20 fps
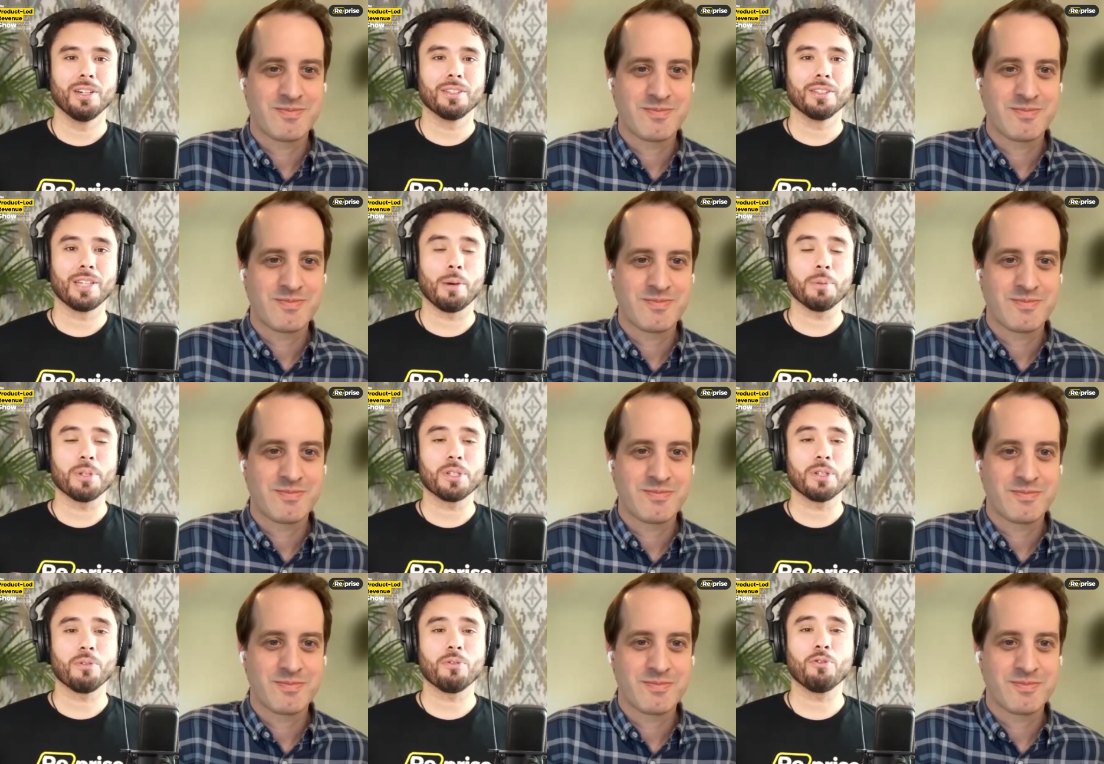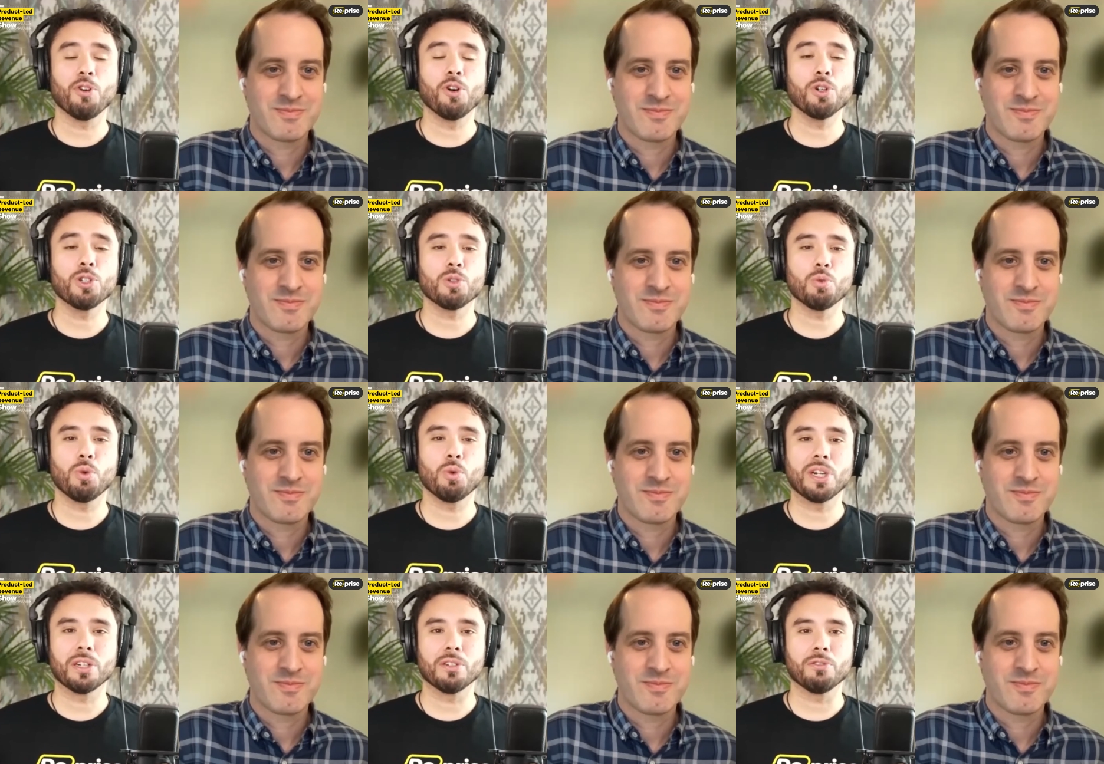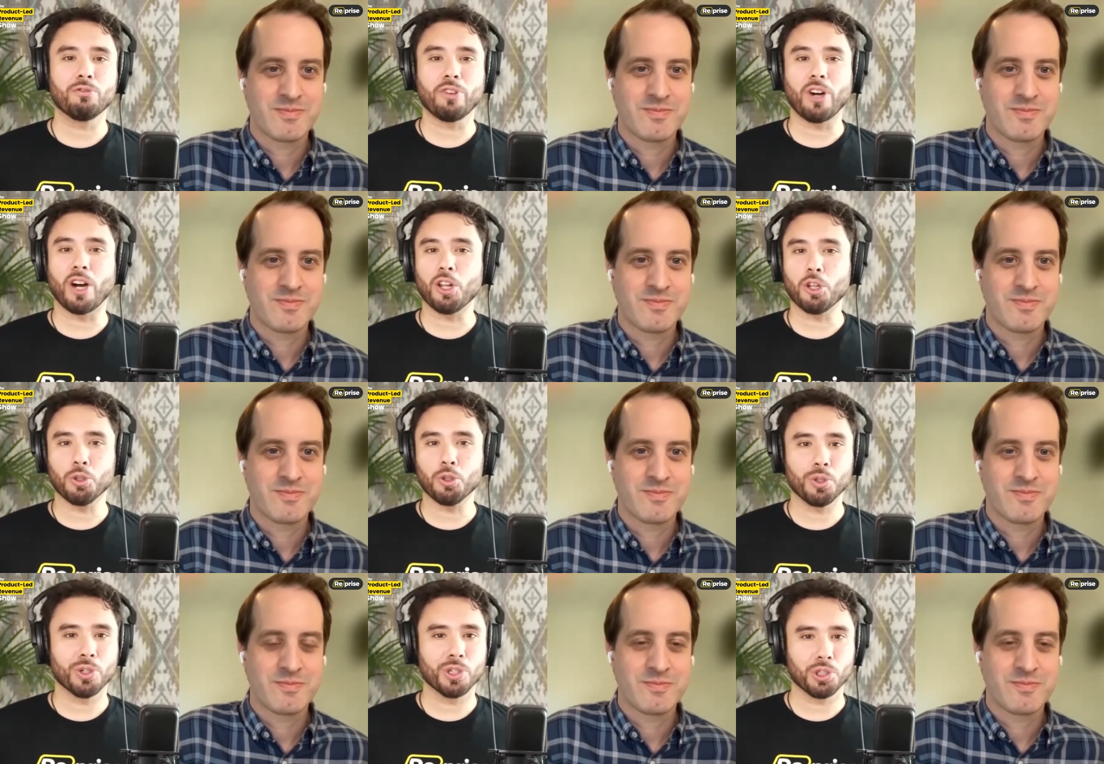Speaker 1: Thomas, if folks want to
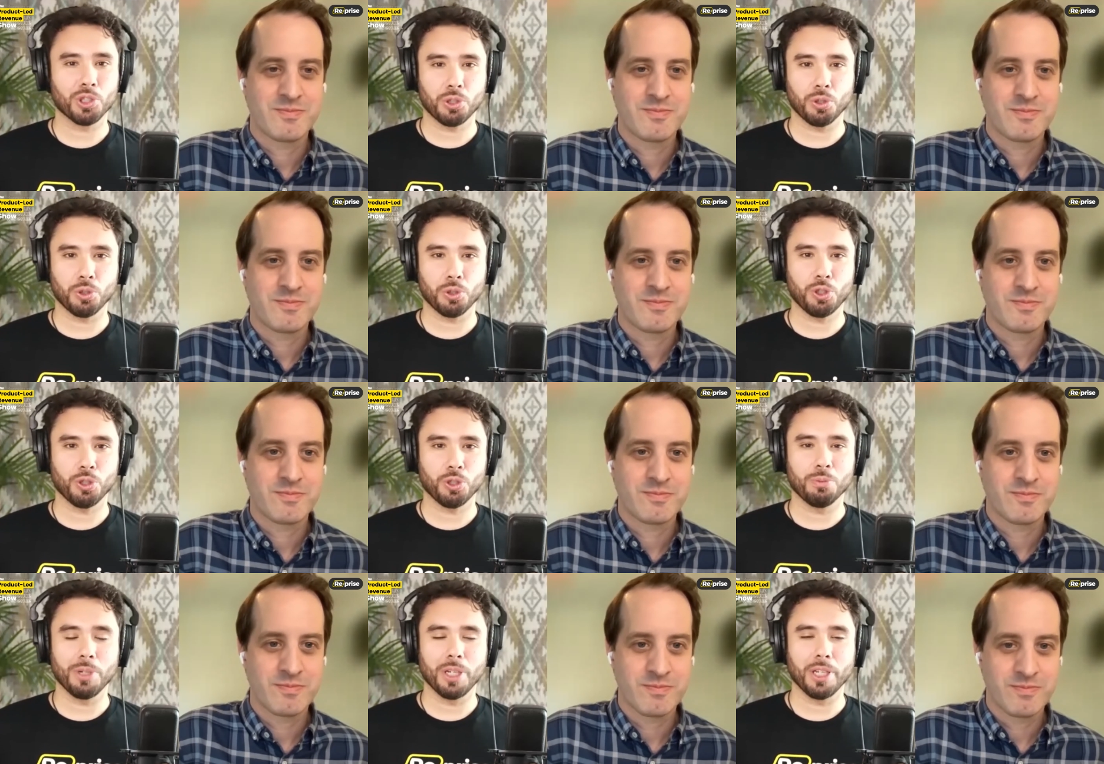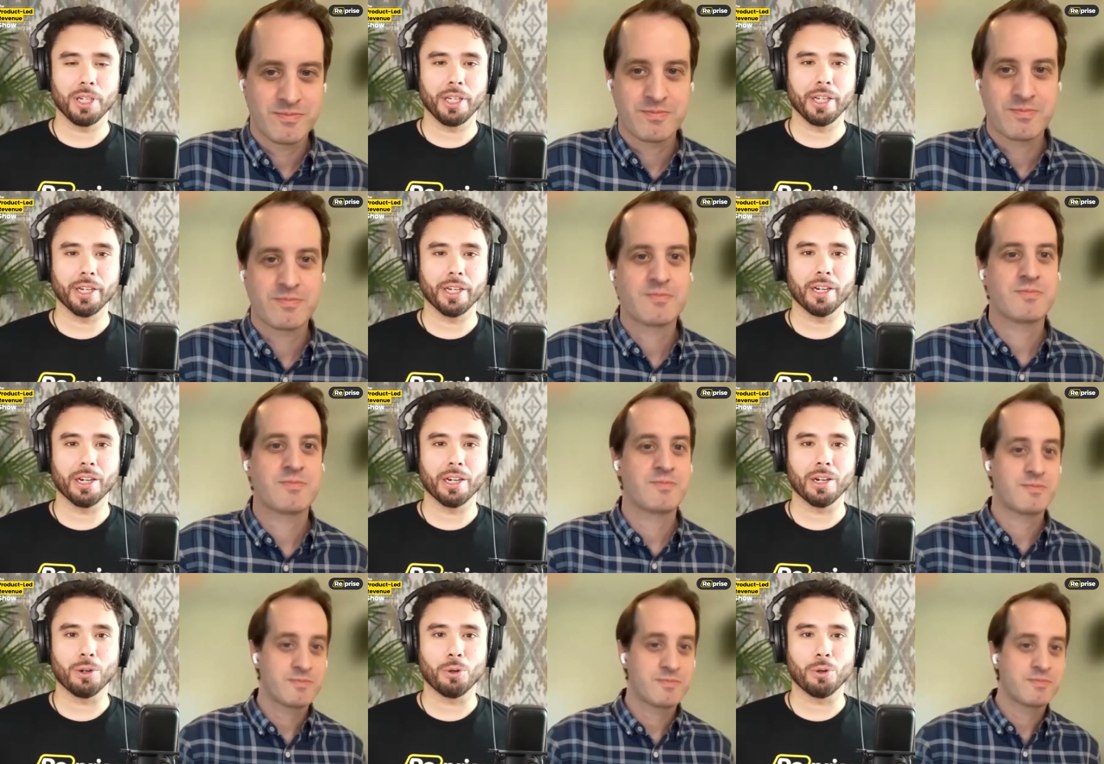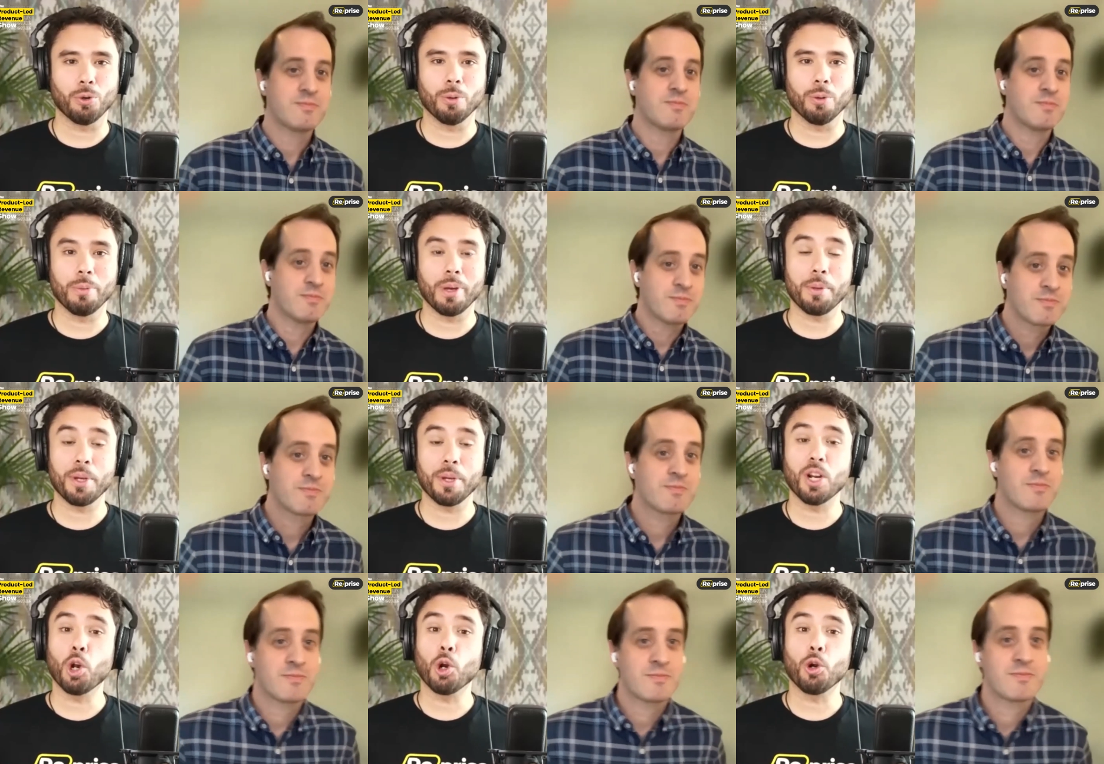follow you on social media or
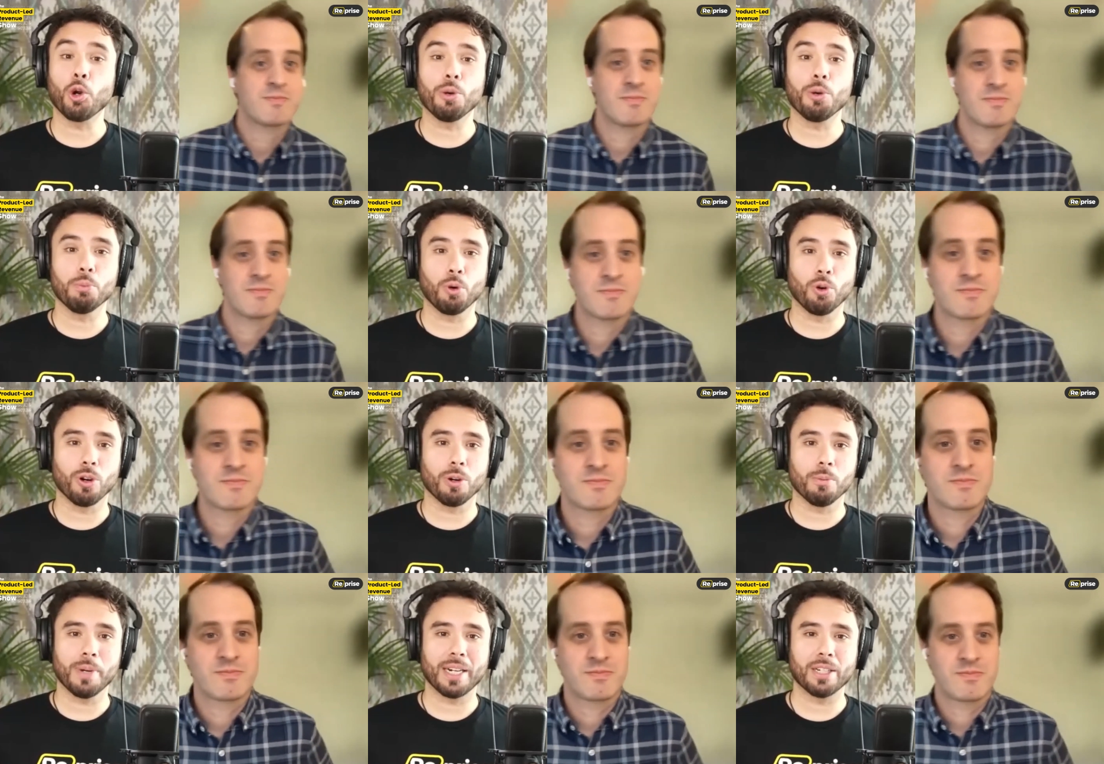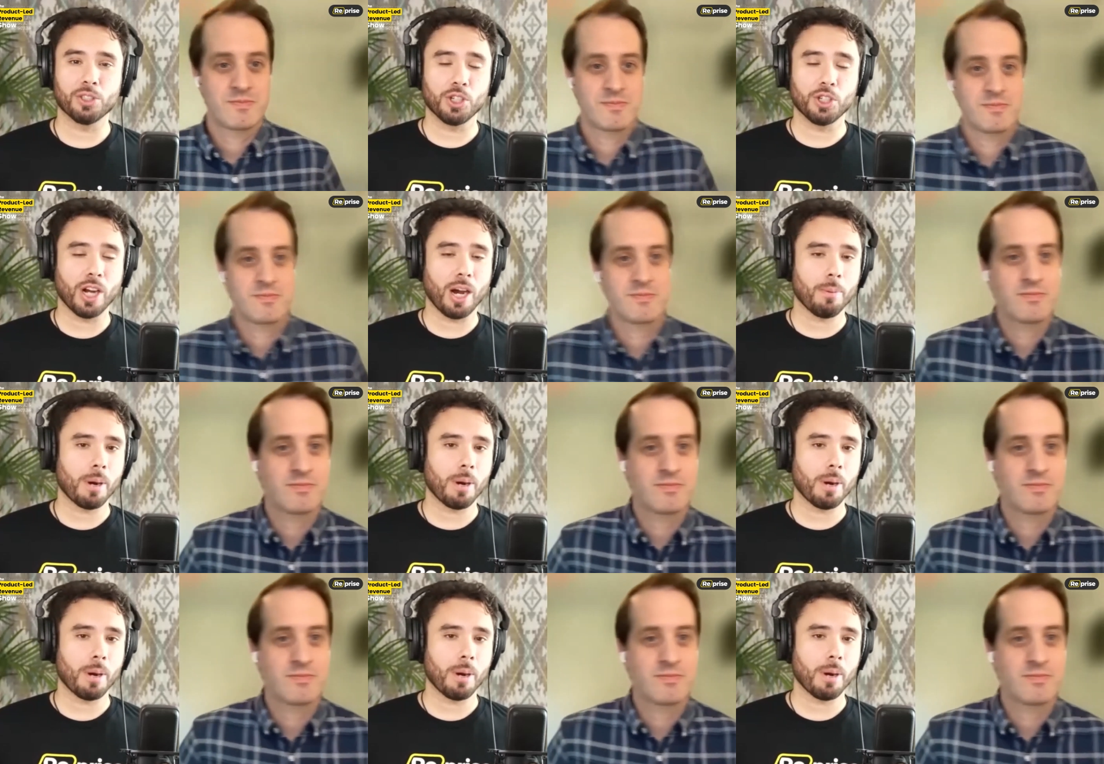maybe learn more about job